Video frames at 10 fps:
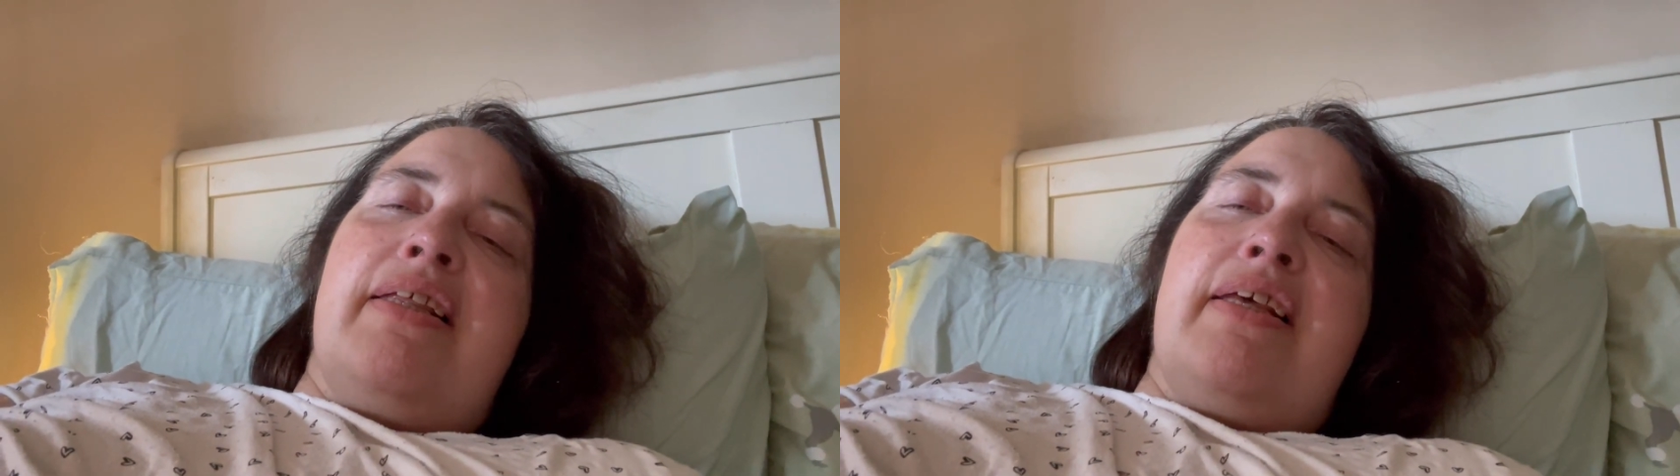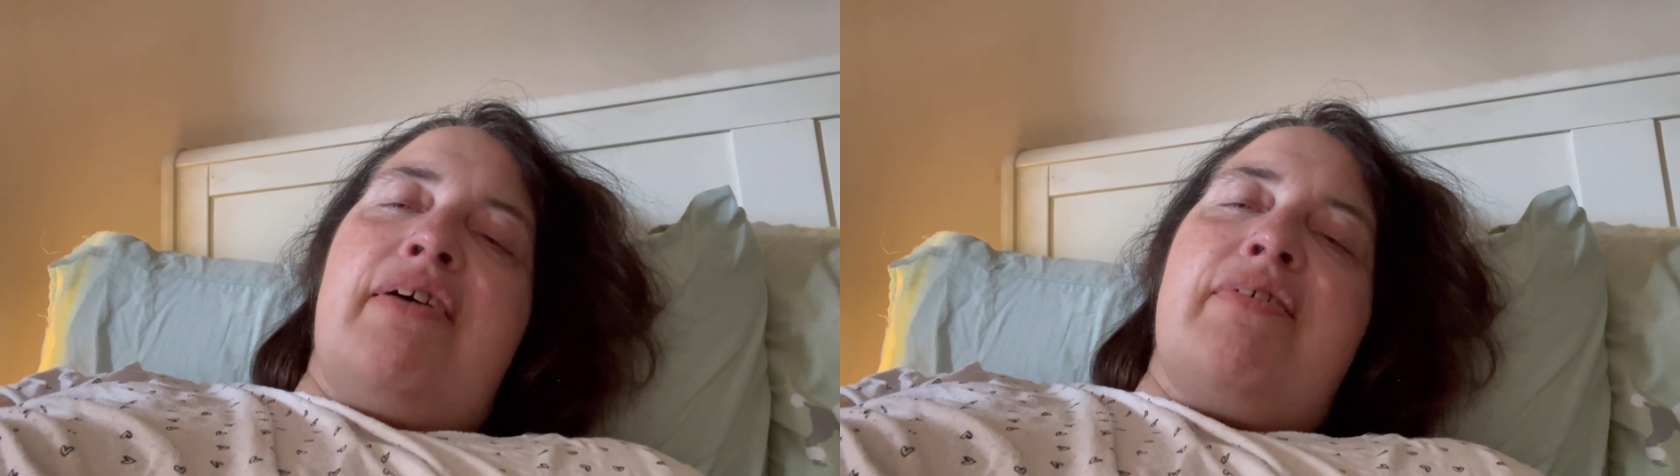
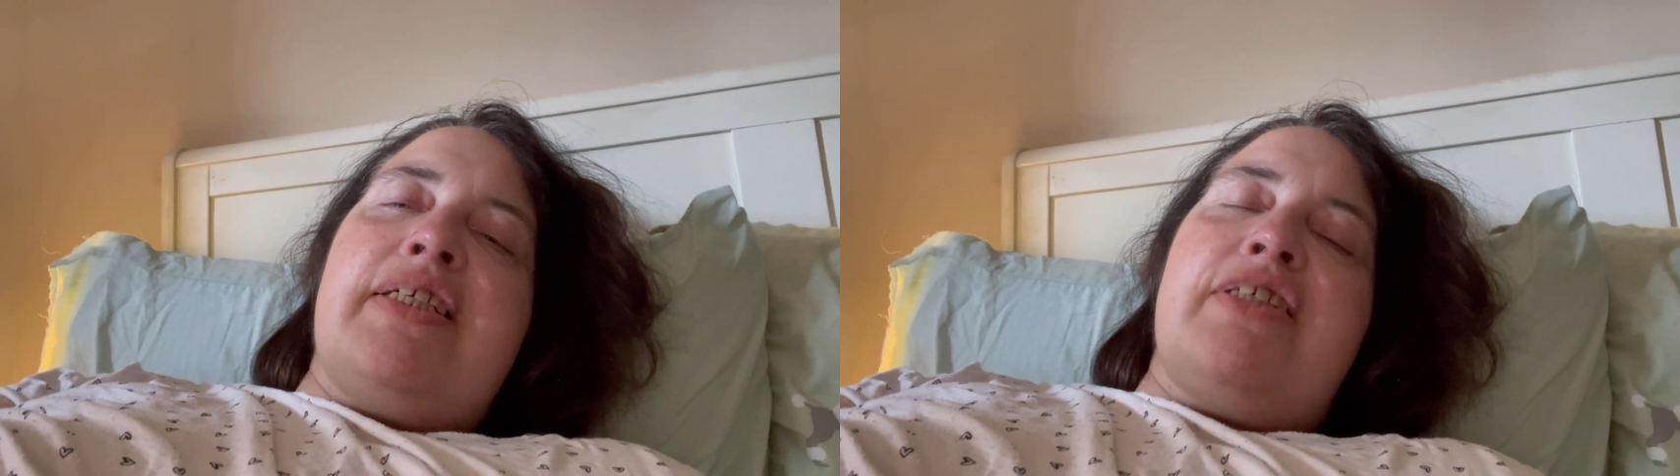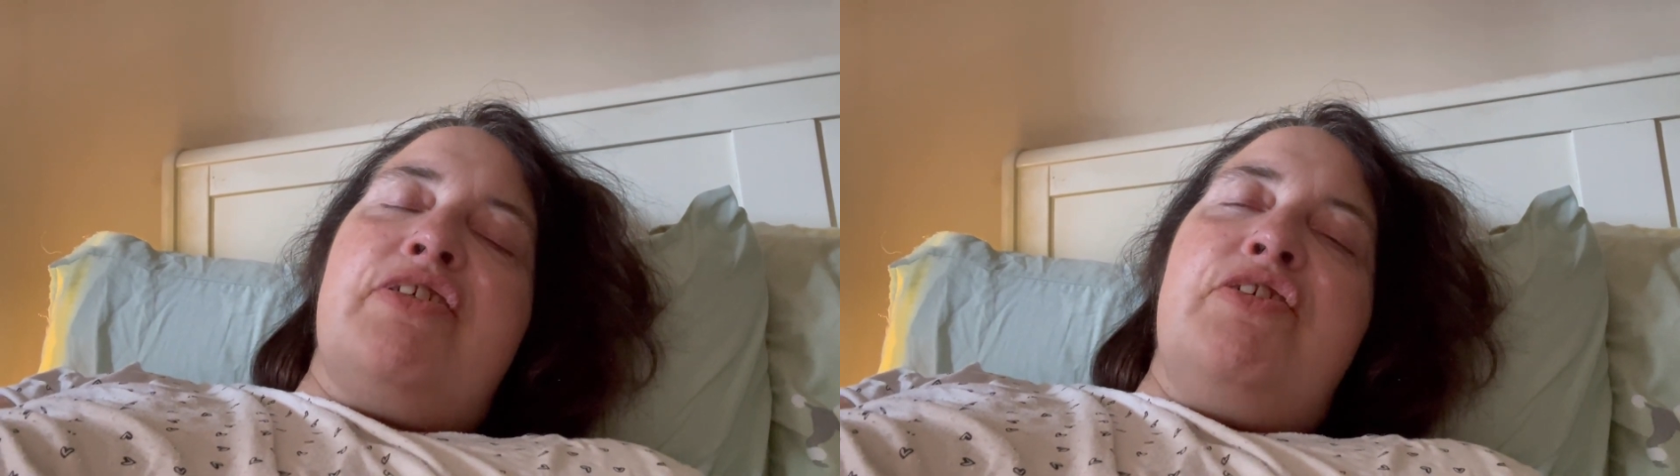There
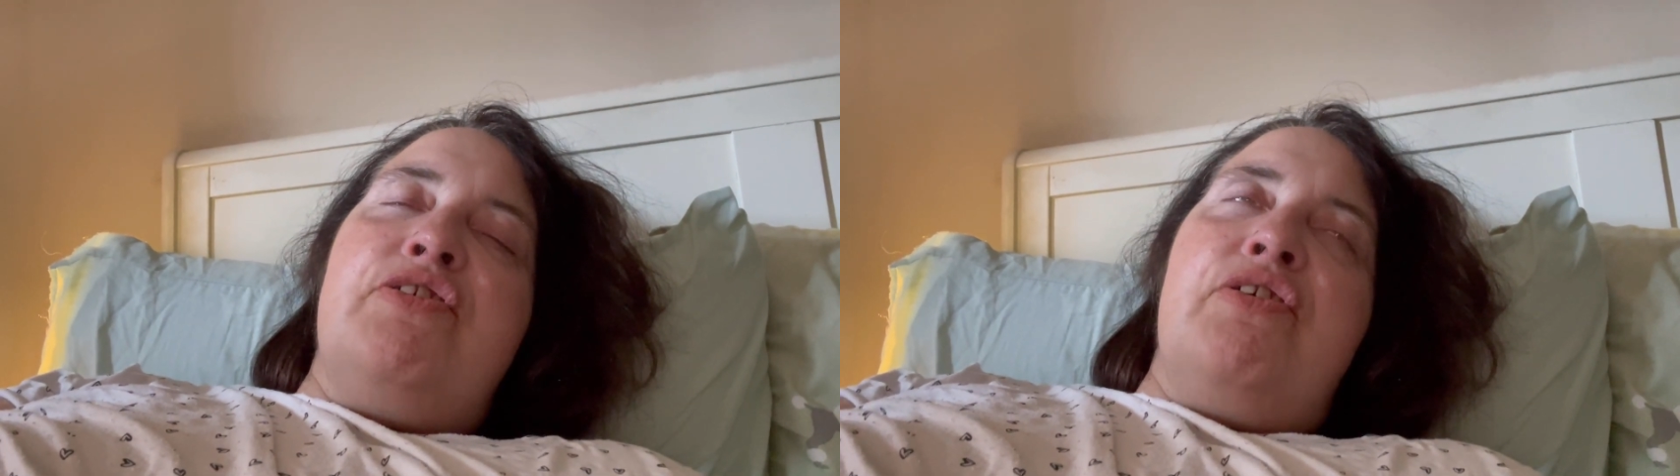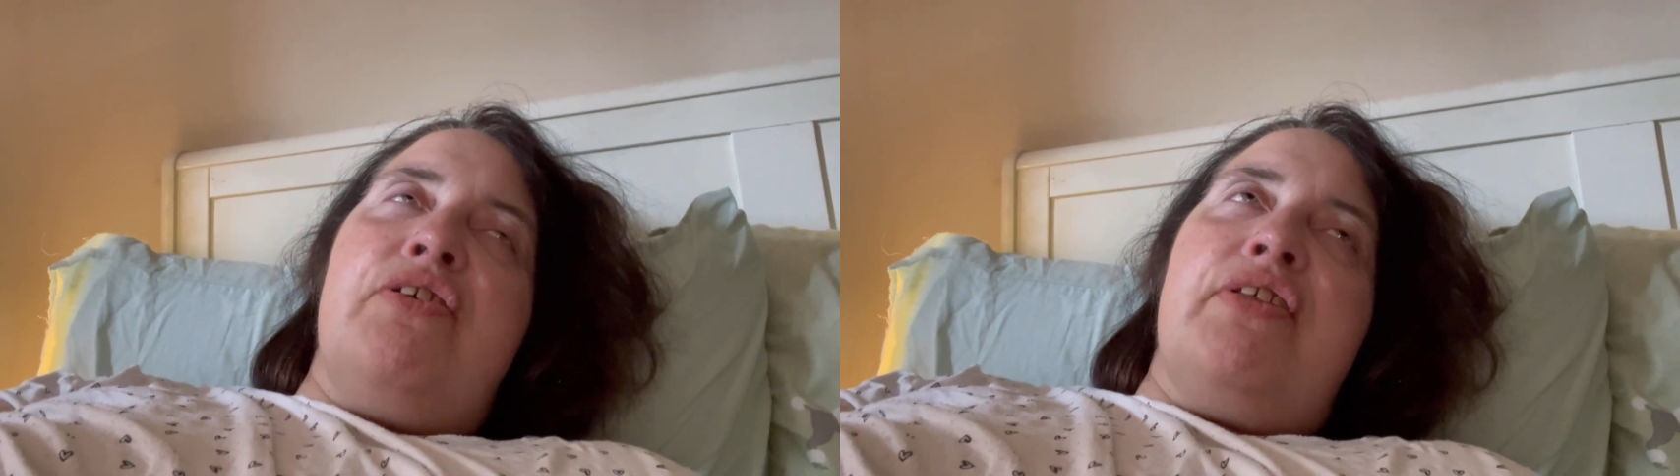is
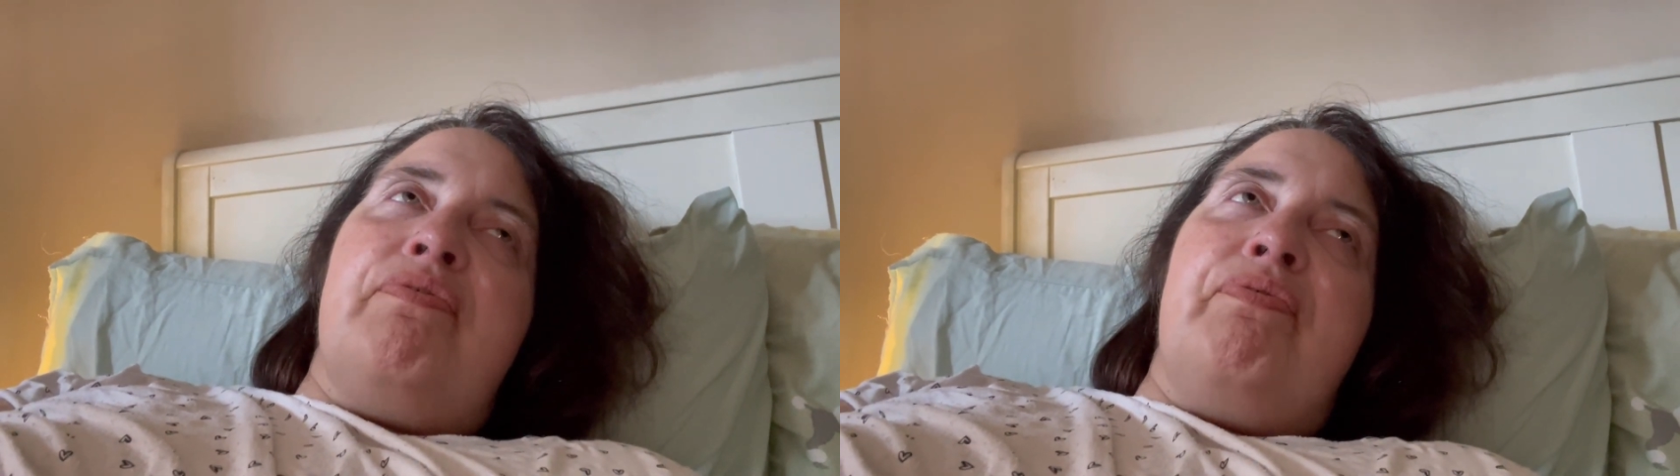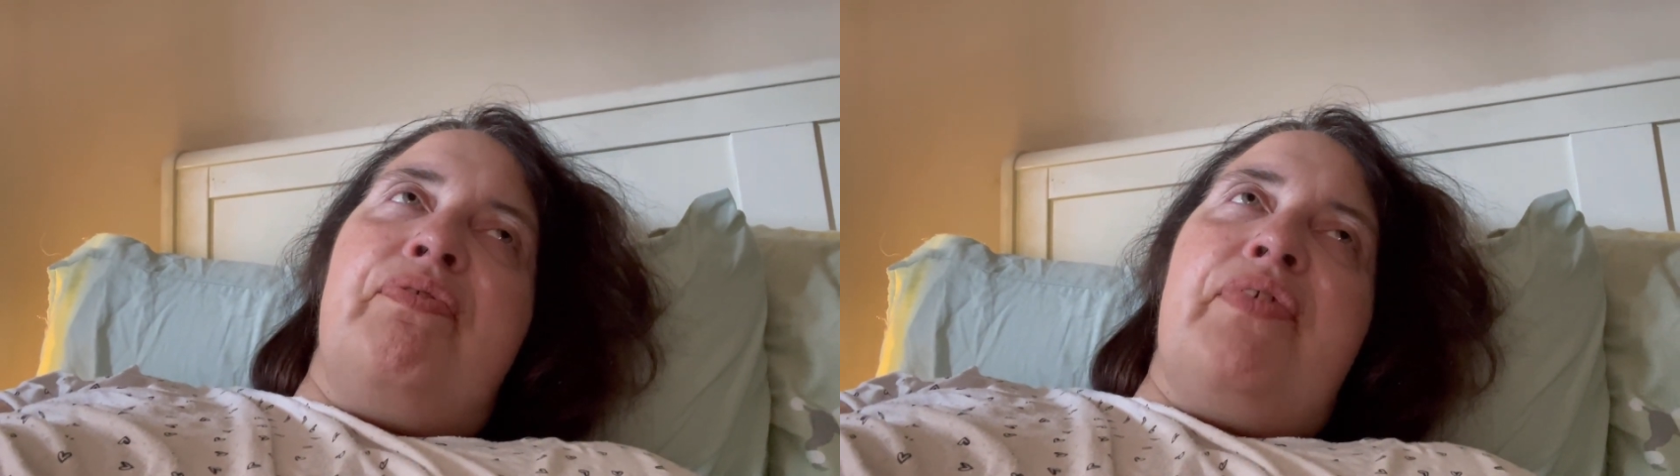nothing